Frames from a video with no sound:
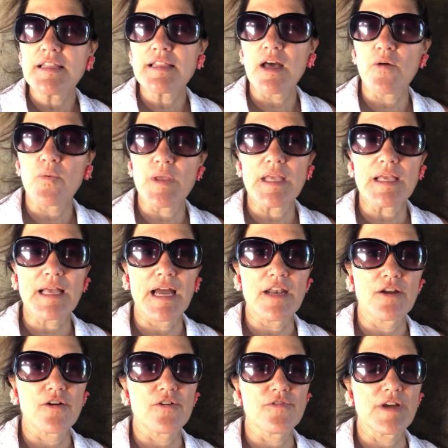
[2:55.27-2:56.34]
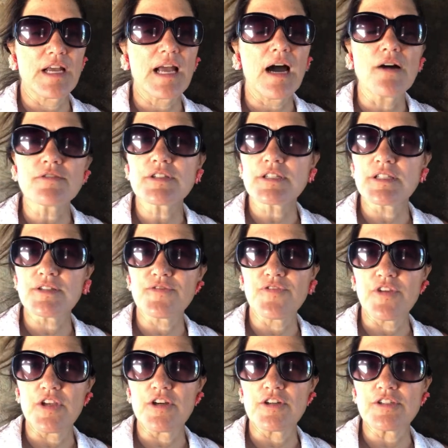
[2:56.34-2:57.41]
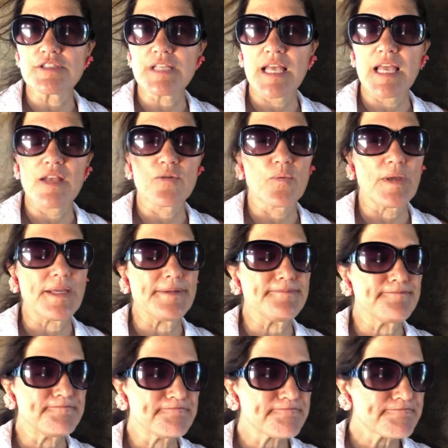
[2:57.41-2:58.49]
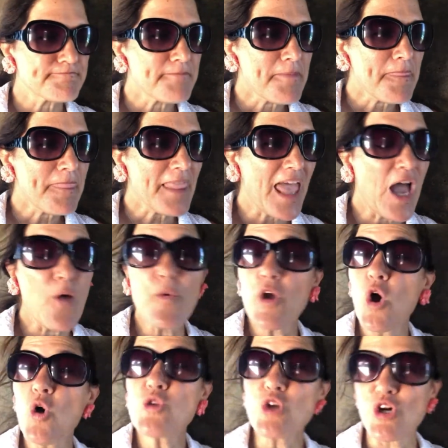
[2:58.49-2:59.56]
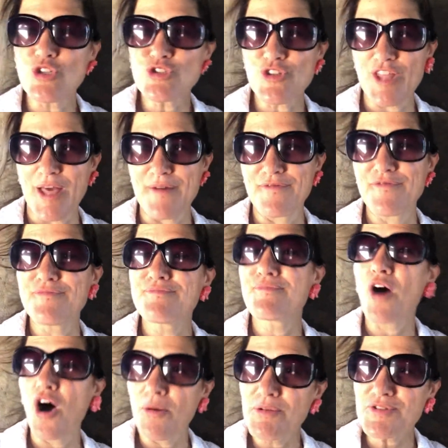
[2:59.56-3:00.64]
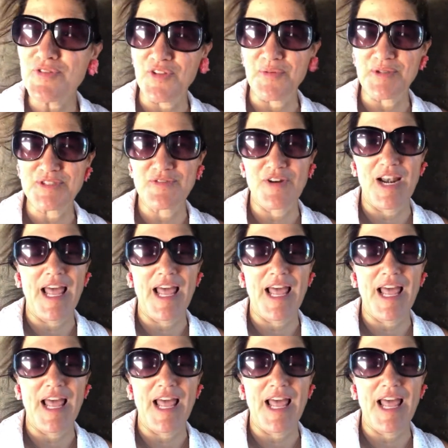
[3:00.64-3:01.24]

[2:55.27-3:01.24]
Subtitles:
that we kind of encounter these fears and we hold on to them almost for the rest of